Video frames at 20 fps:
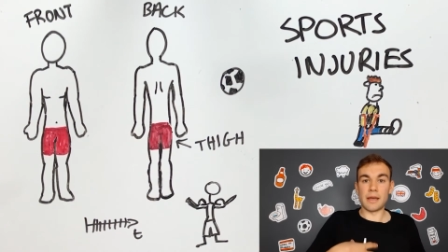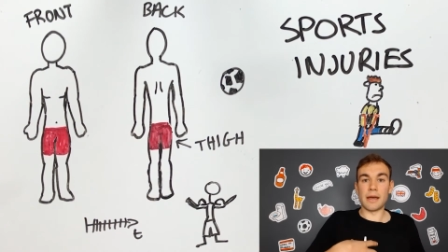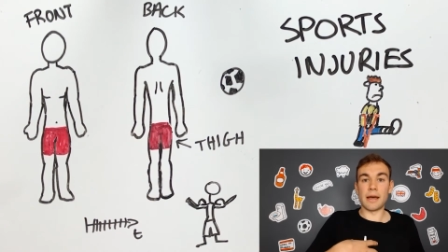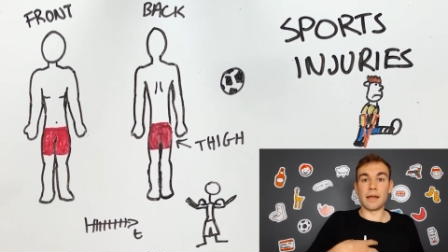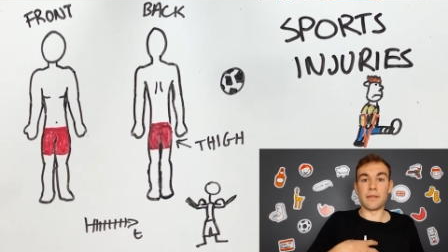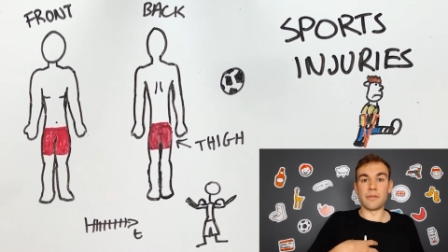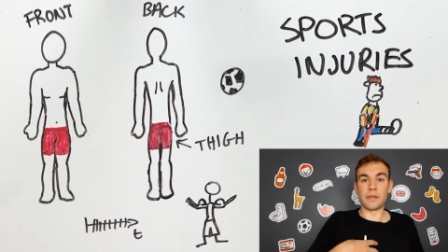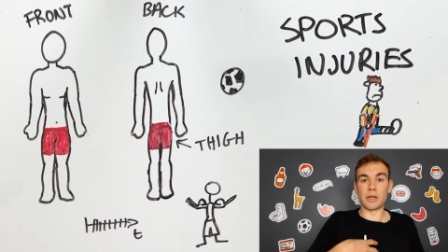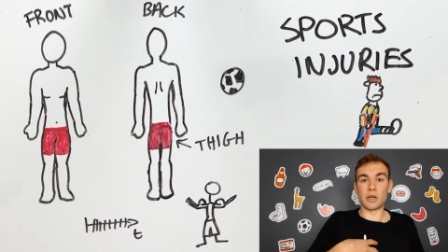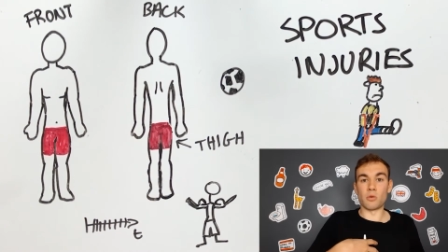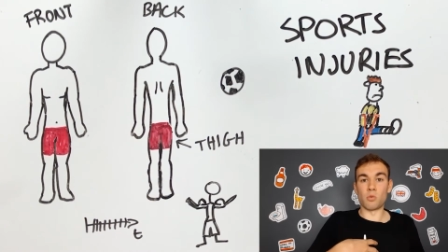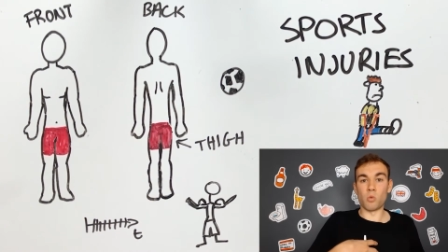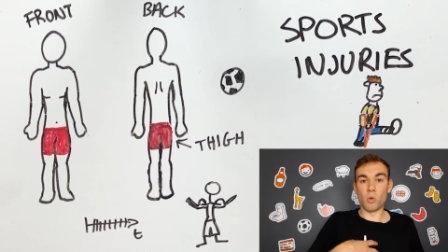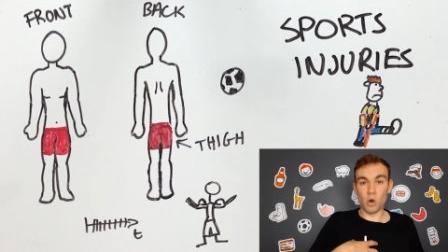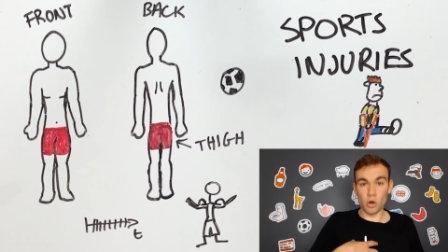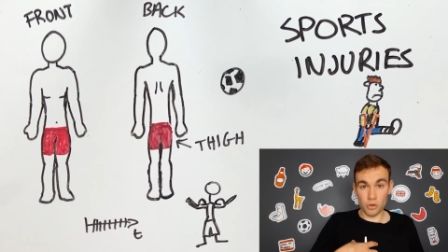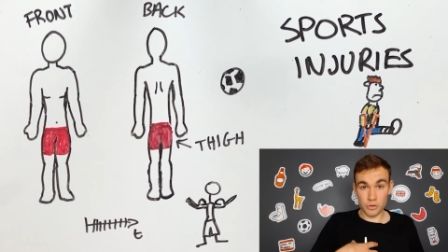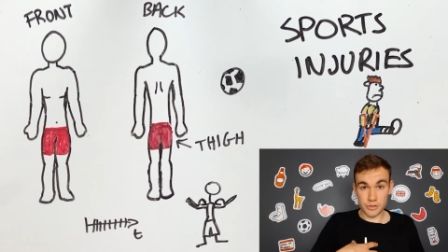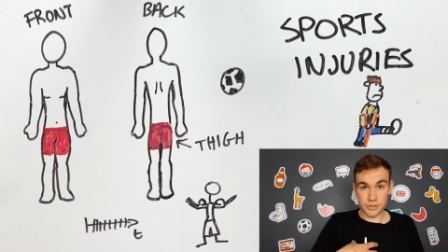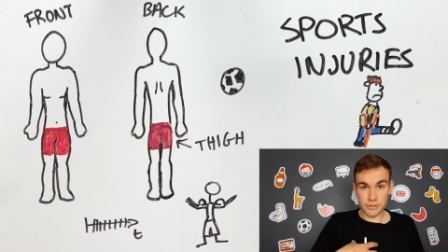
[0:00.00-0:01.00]
And the
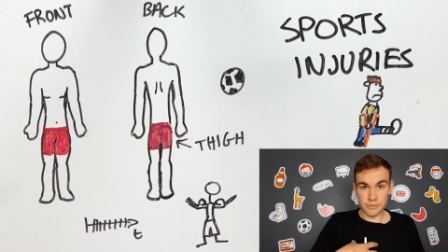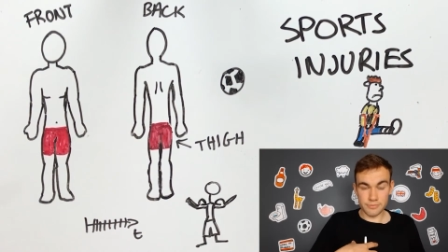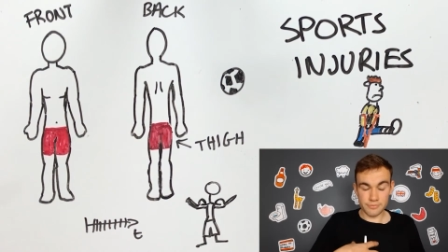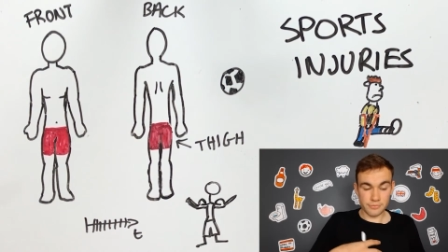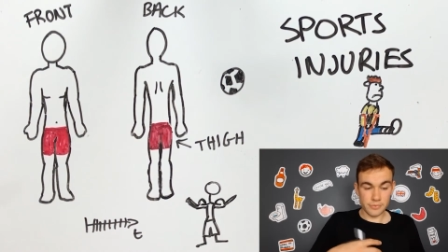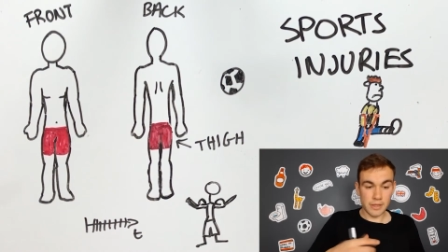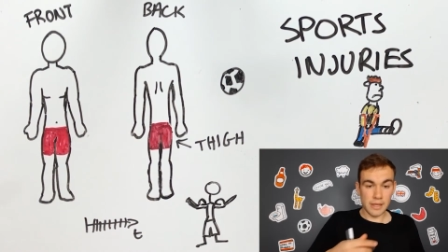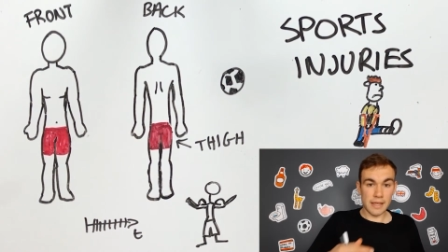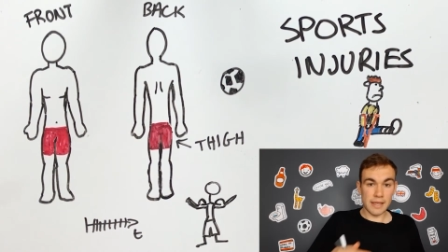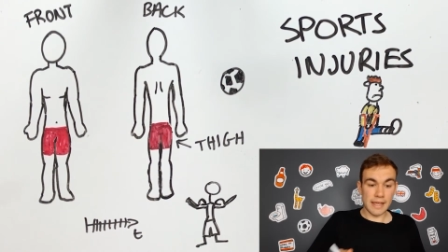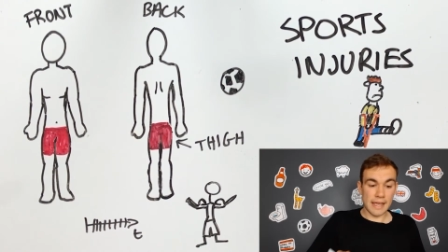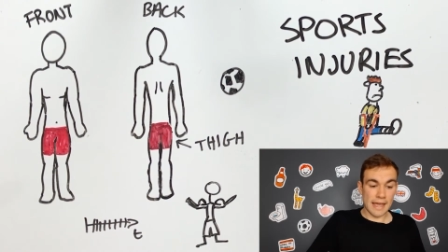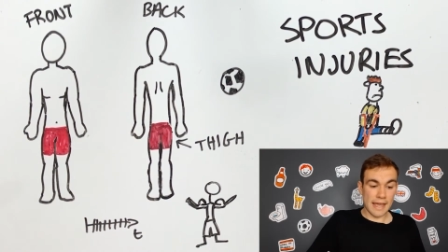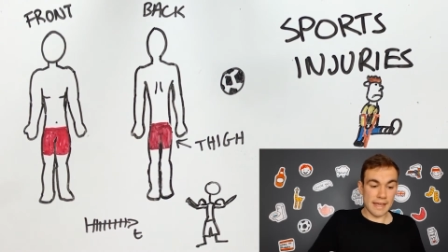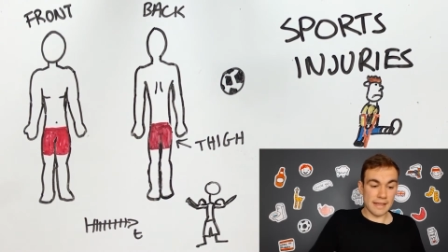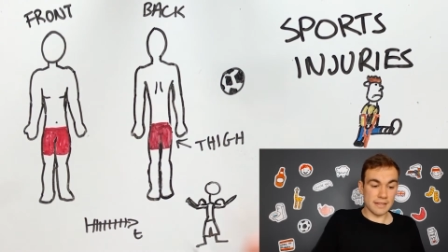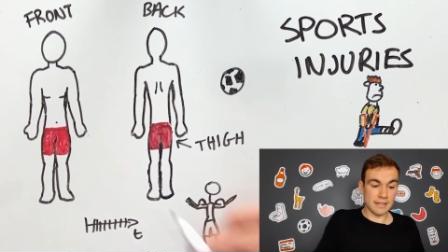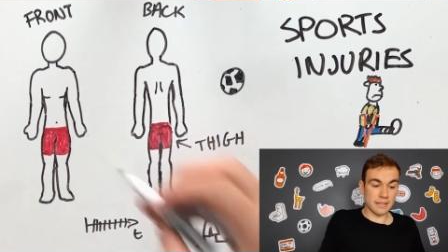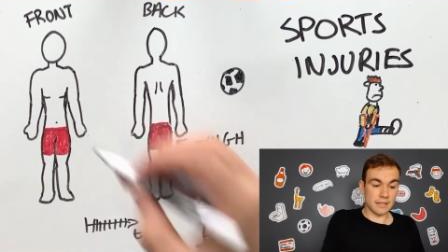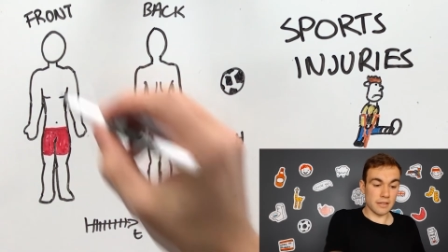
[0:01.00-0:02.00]
quad
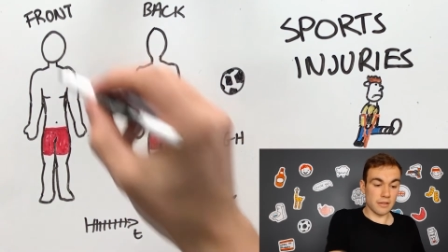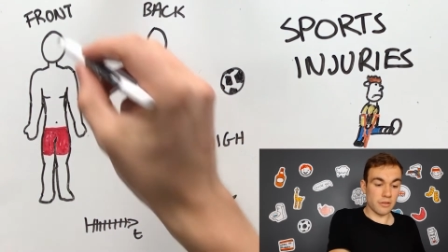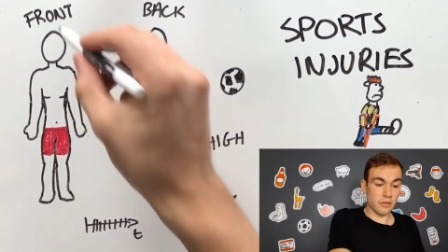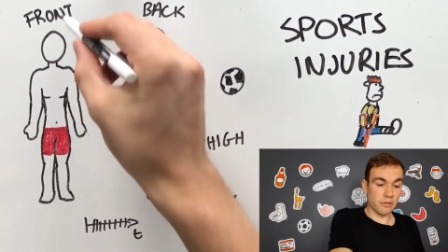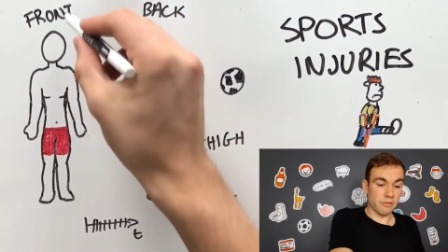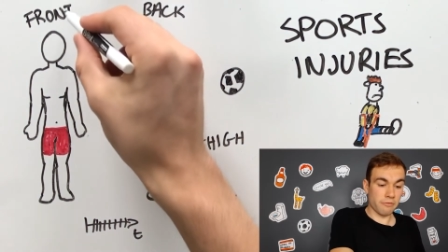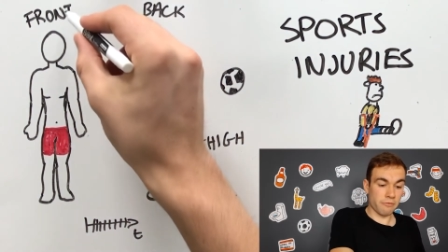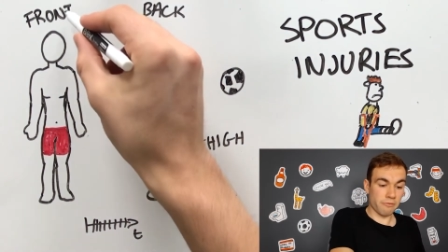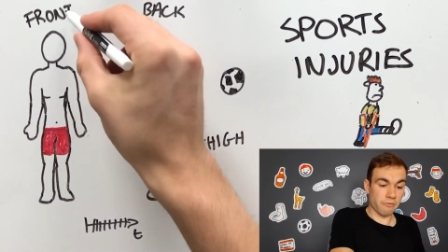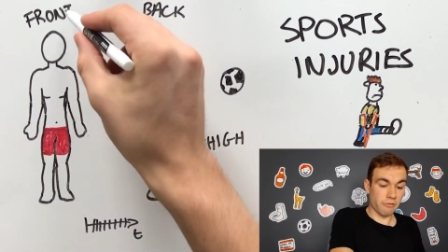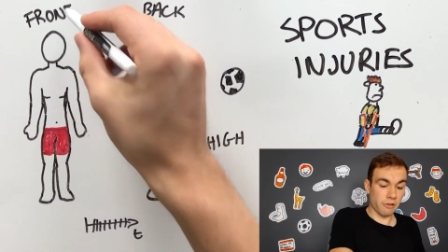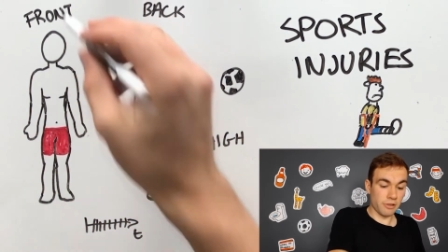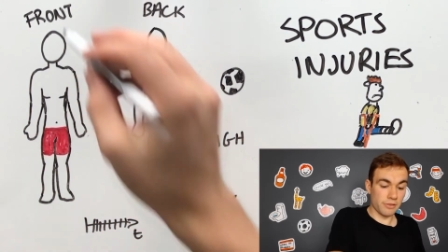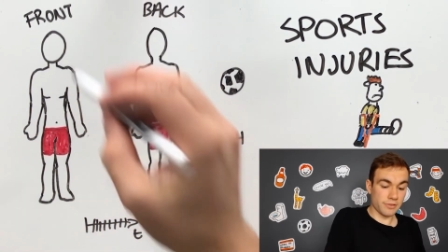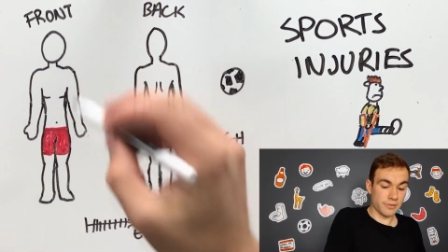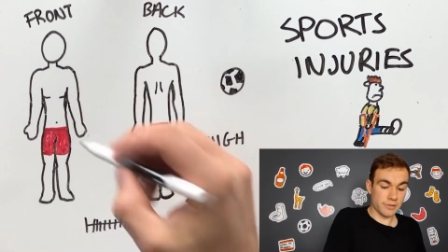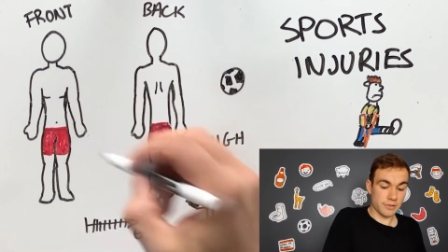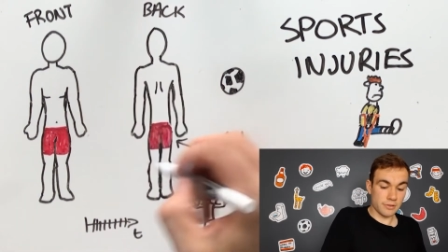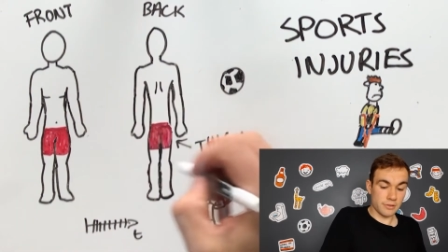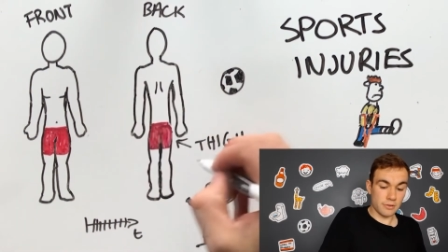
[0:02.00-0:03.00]
is the
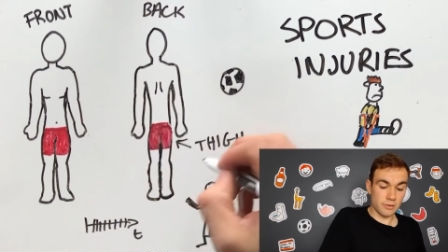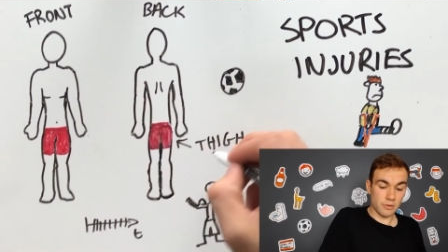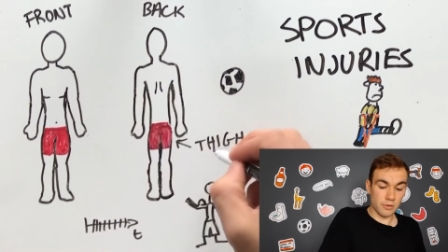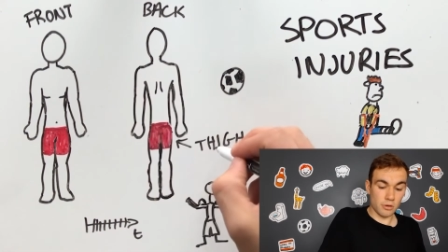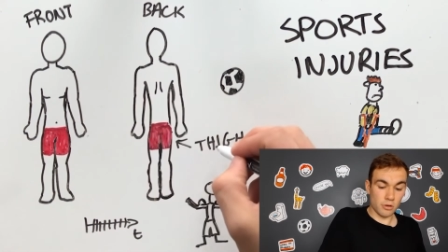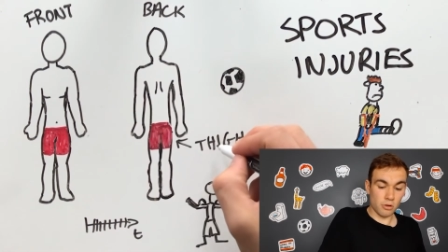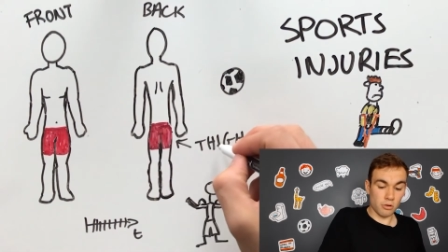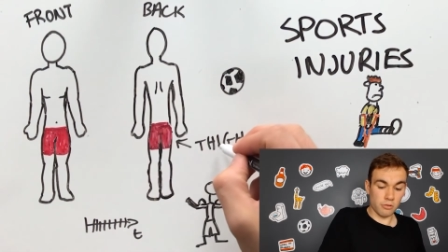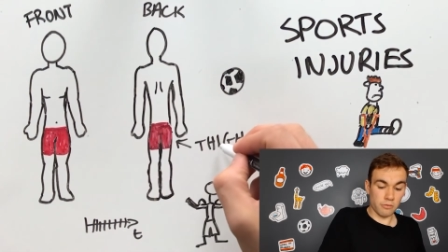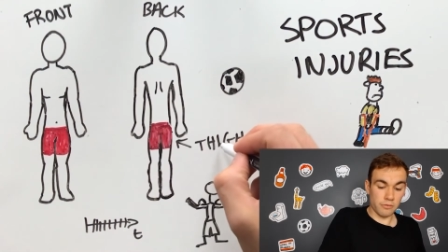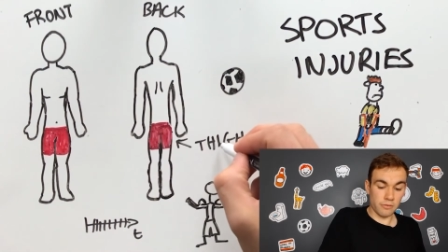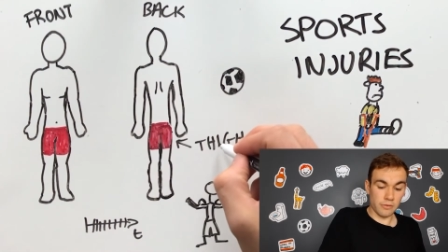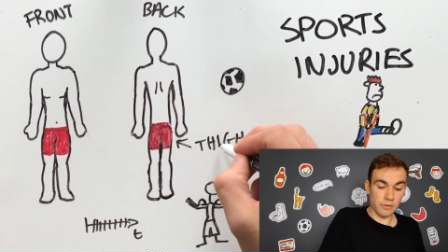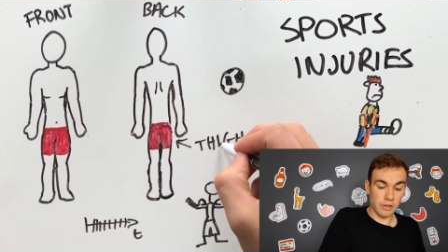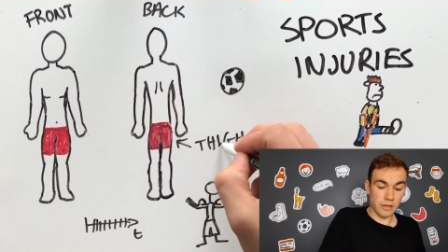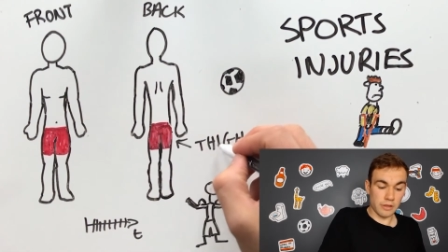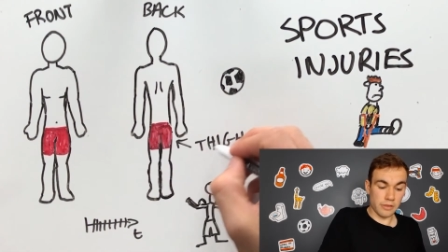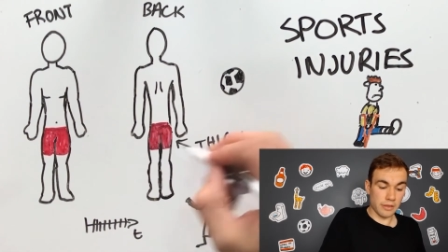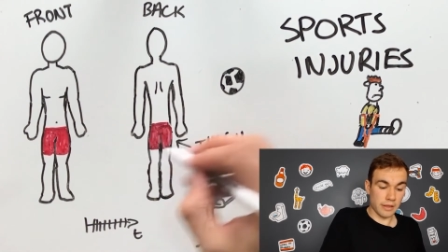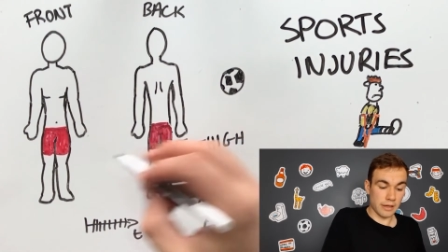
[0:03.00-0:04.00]
front of
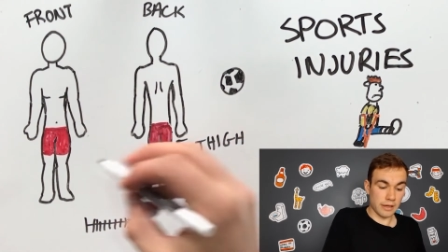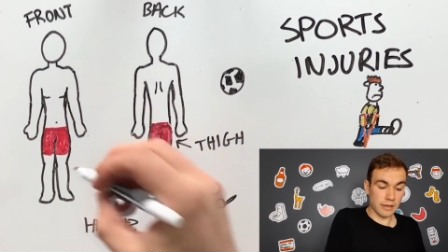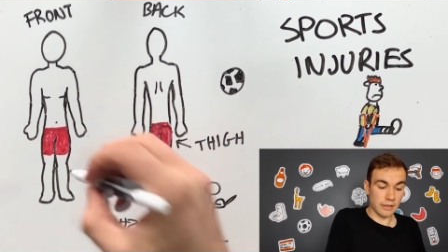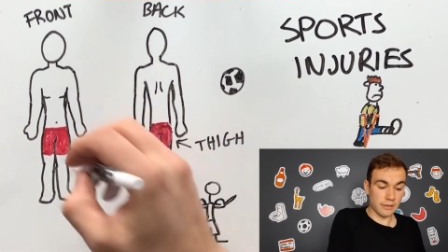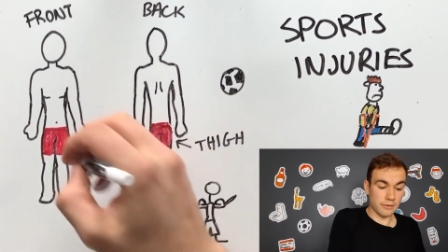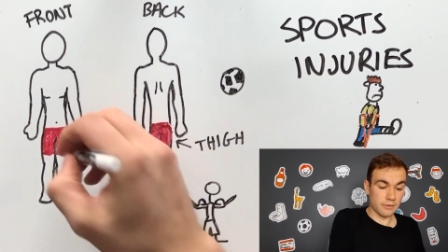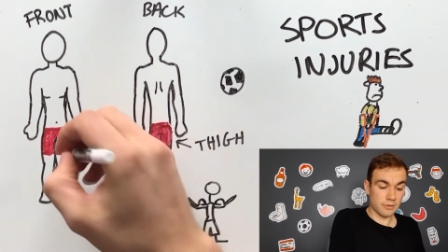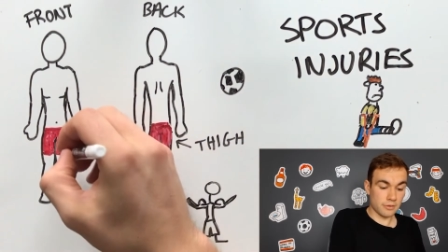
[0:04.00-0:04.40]
the thigh.